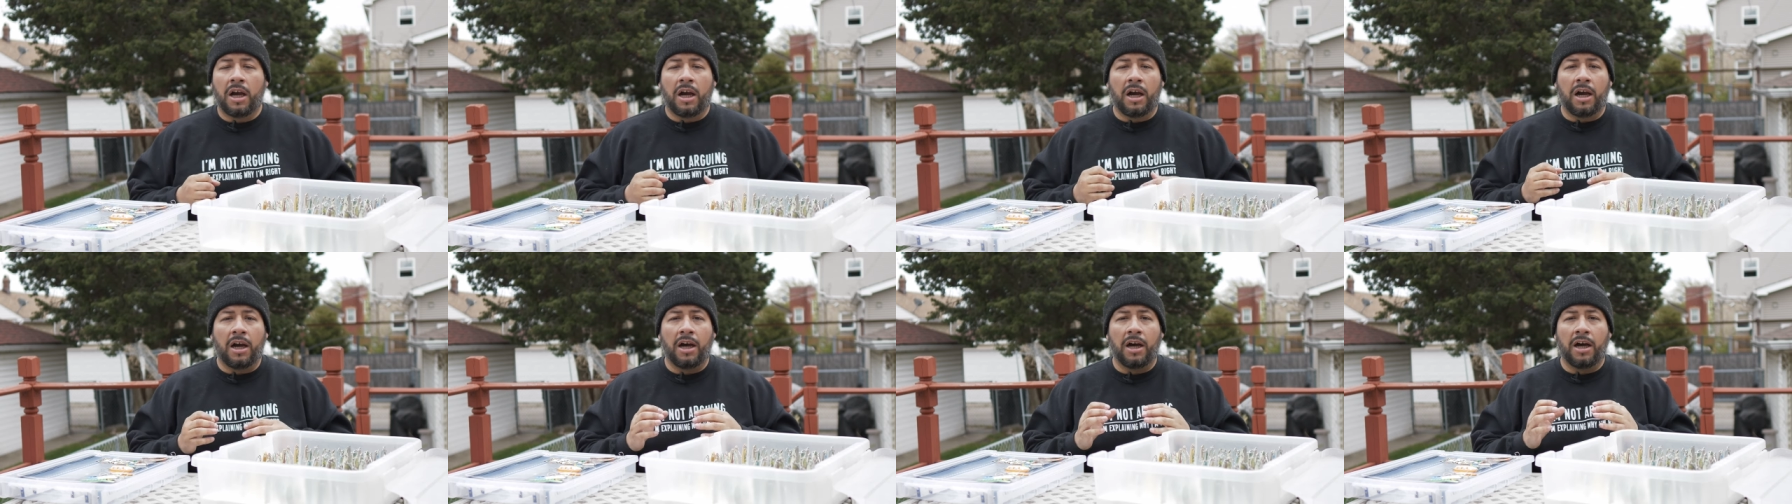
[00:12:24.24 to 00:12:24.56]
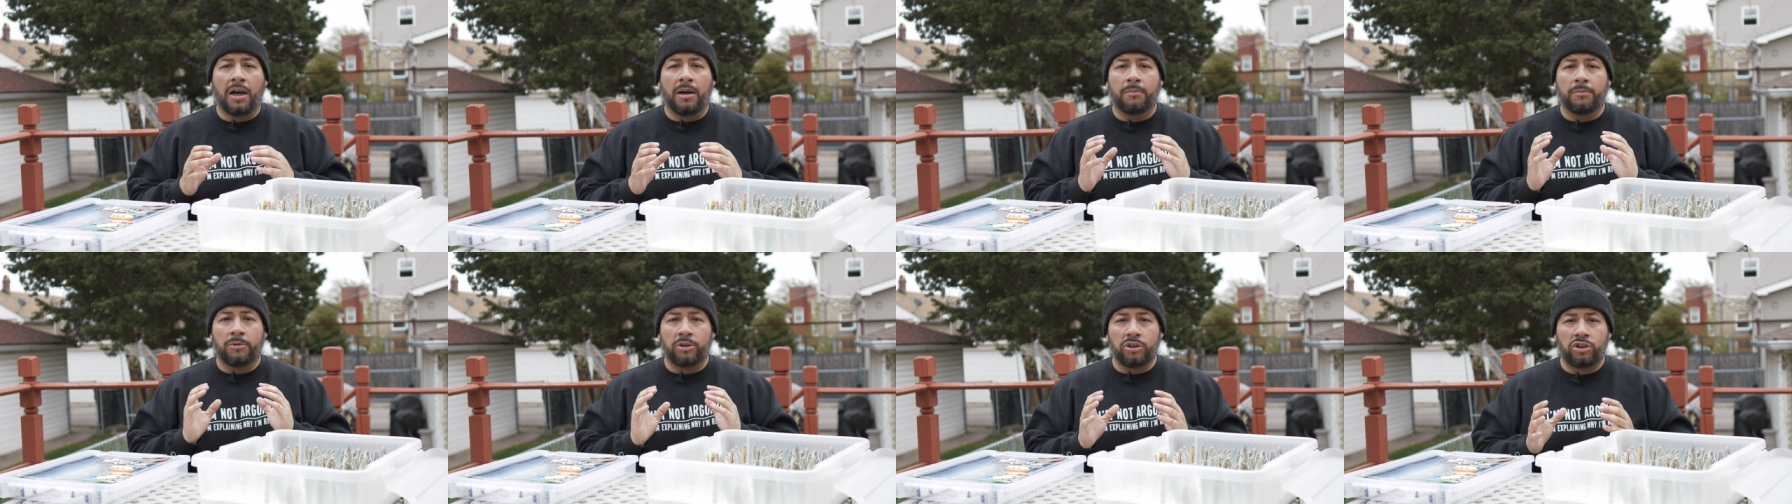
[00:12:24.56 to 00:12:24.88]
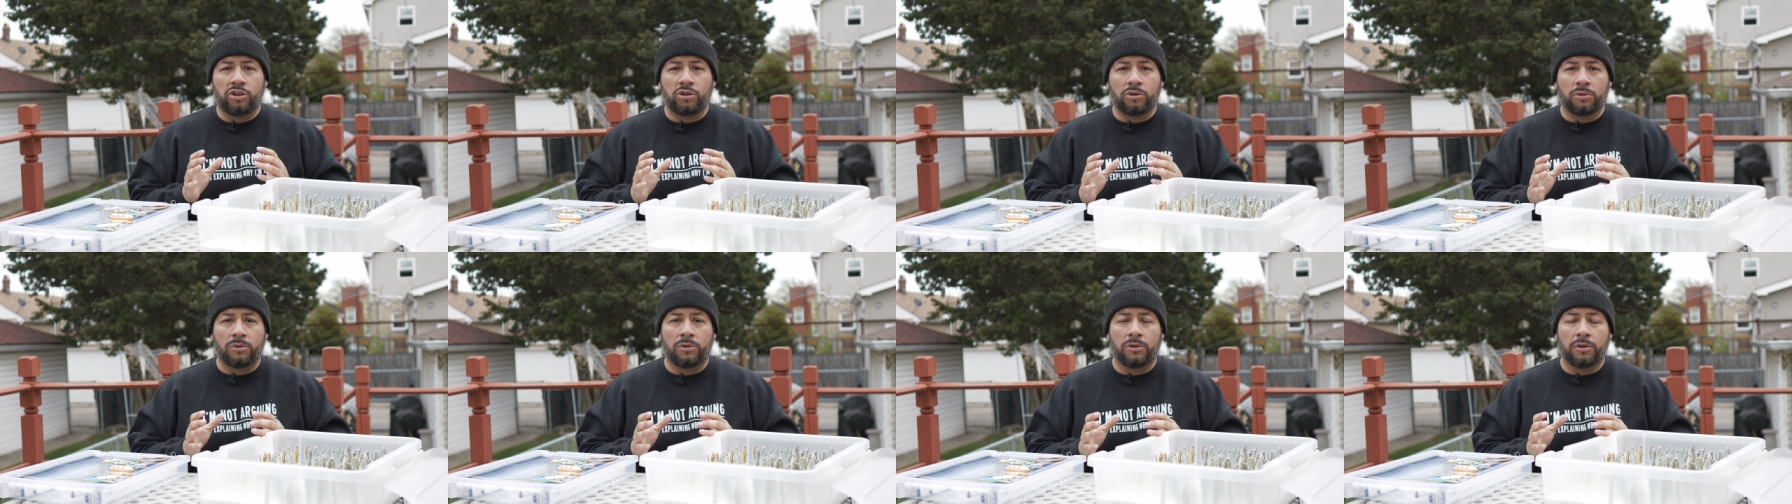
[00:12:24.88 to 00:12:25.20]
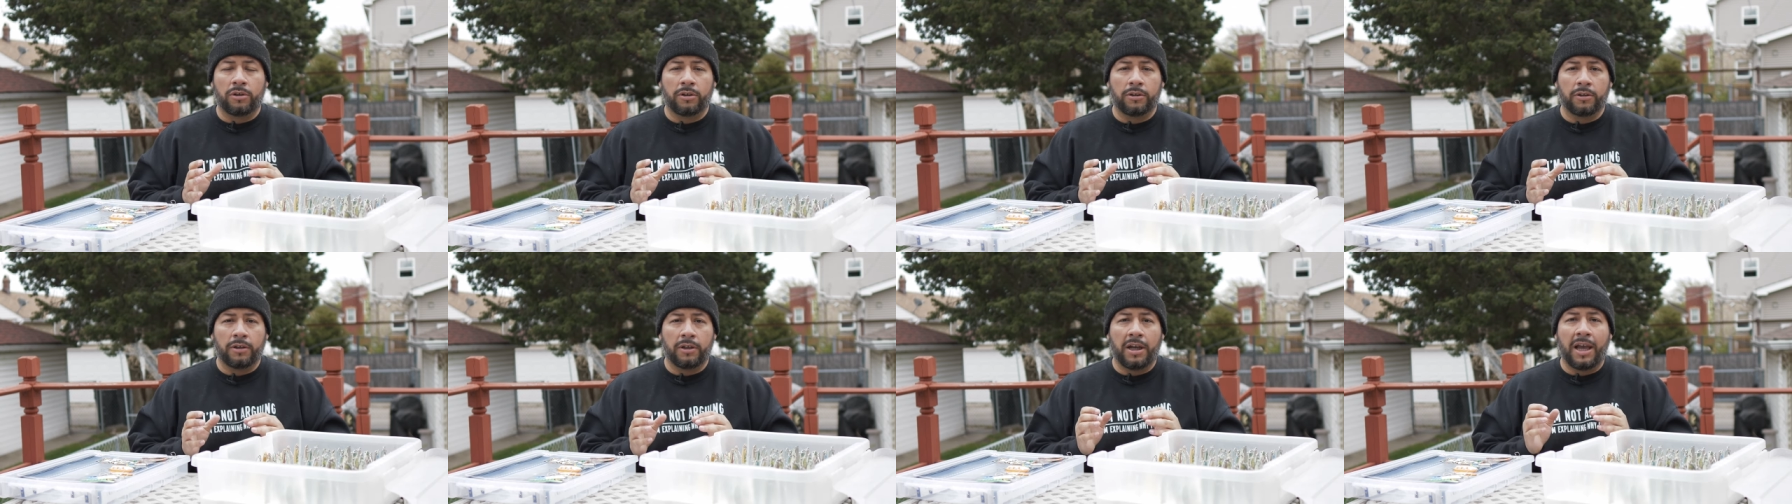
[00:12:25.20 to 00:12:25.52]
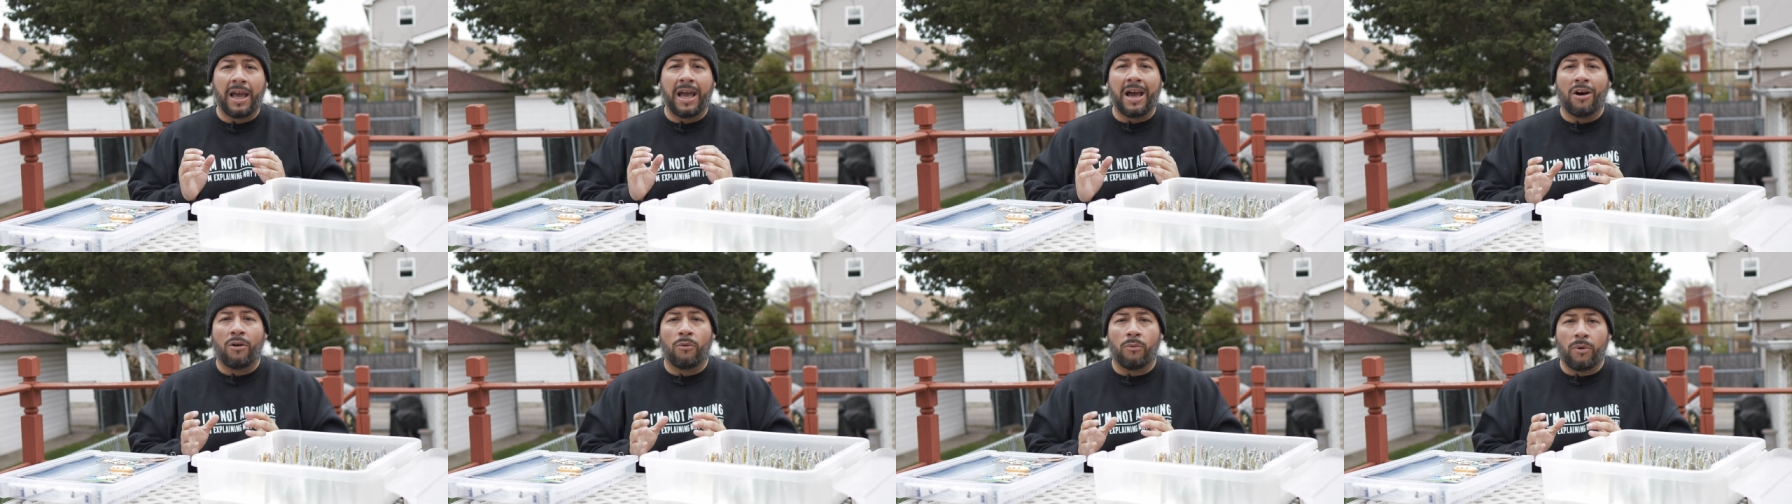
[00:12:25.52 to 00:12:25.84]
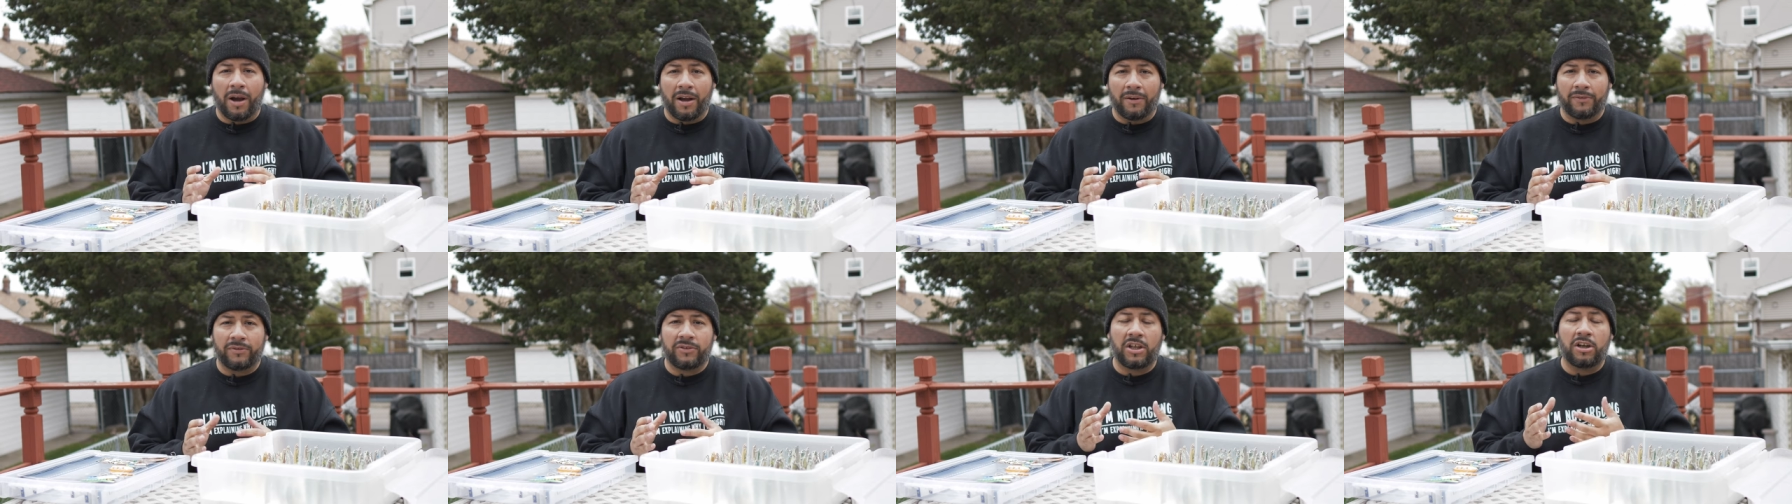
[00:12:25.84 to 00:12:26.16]
uh, mature
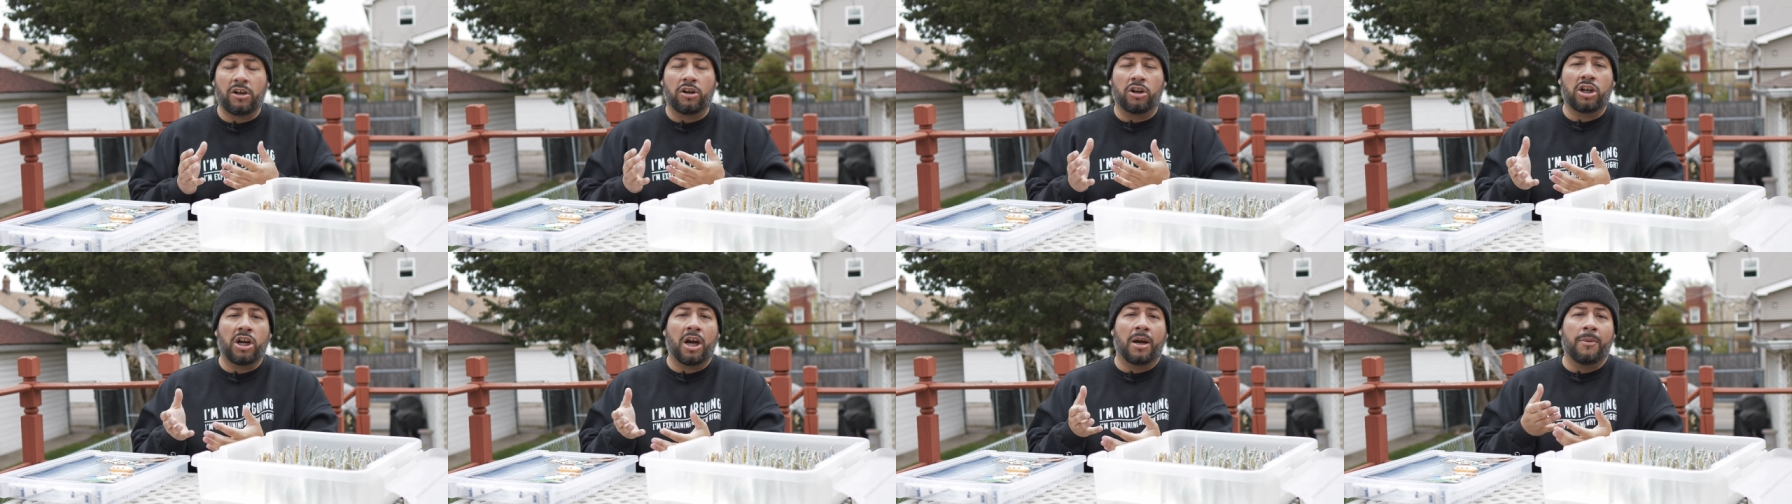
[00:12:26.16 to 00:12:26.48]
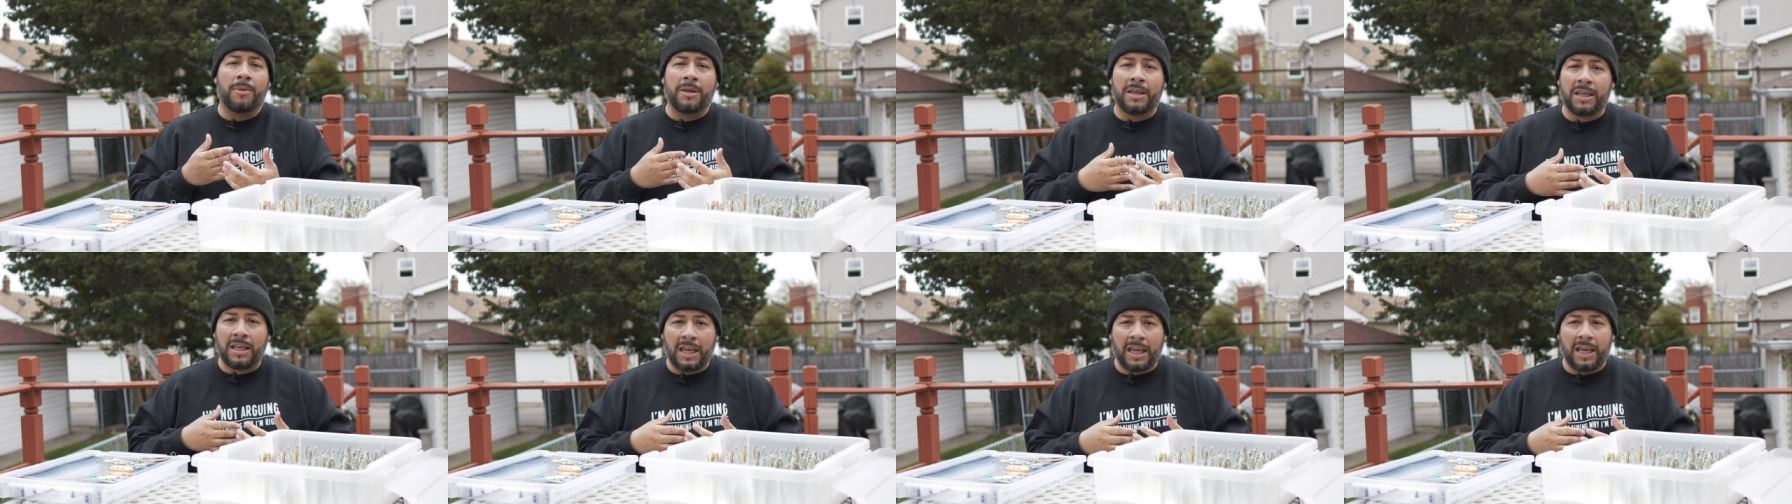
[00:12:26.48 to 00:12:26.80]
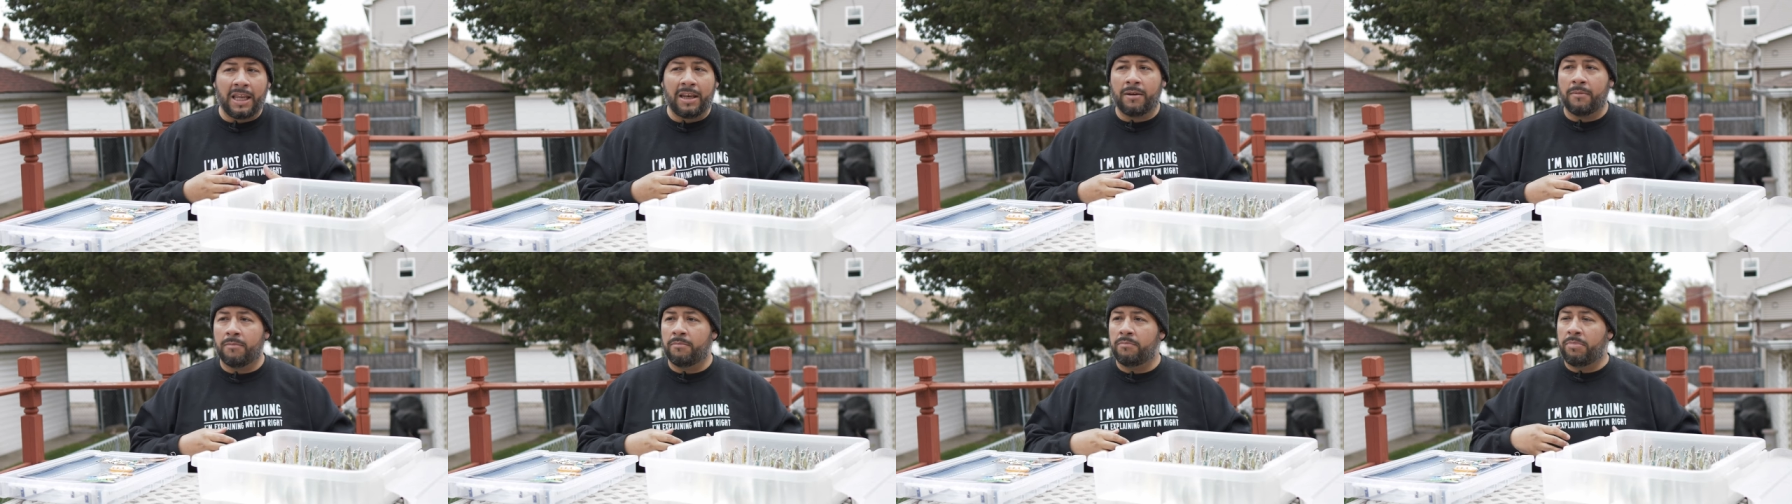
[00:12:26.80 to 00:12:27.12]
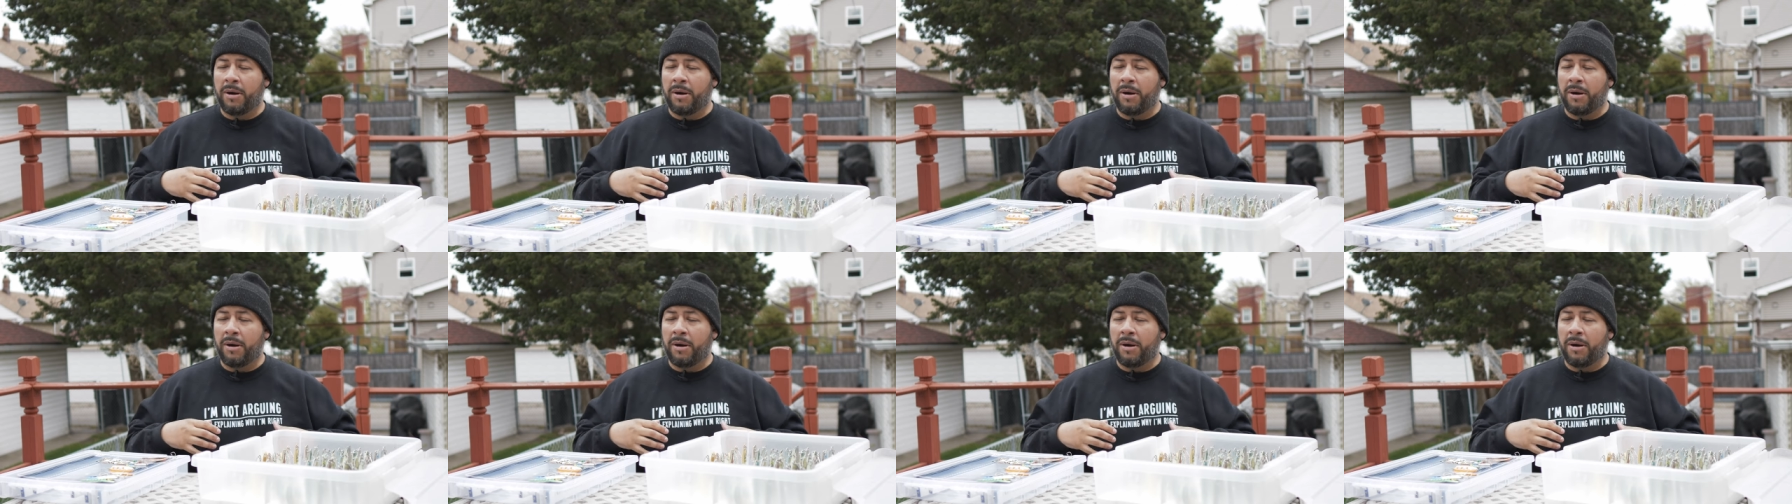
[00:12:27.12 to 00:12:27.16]
alewives that are coming in